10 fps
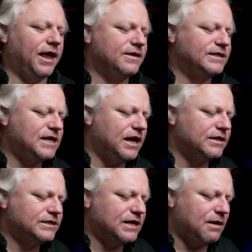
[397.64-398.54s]
and the
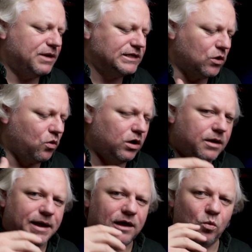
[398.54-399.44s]
second step is all
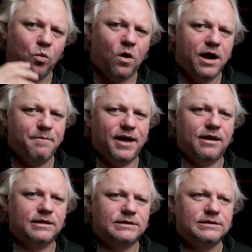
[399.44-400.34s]
about white
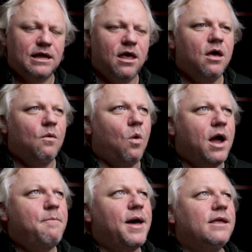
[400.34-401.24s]
balance.
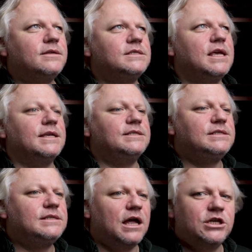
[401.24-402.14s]
White balance is
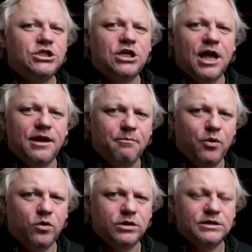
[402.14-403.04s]
such an
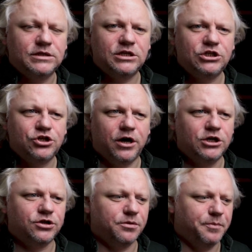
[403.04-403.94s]
important
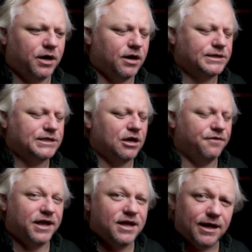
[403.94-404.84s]
structural part
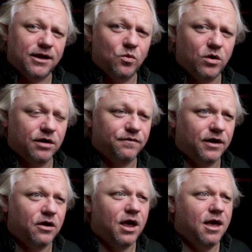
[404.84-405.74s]
of a color
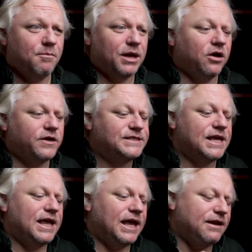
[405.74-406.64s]
workflow because
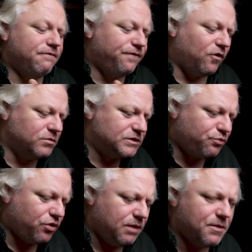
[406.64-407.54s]
it informs
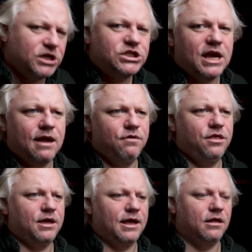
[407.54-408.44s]
pretty much
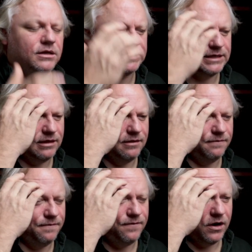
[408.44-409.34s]
everything else that
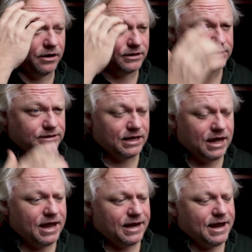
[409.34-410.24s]
follows.
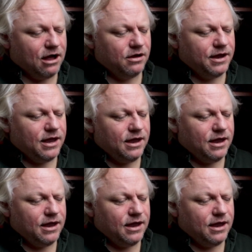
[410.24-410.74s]
Now,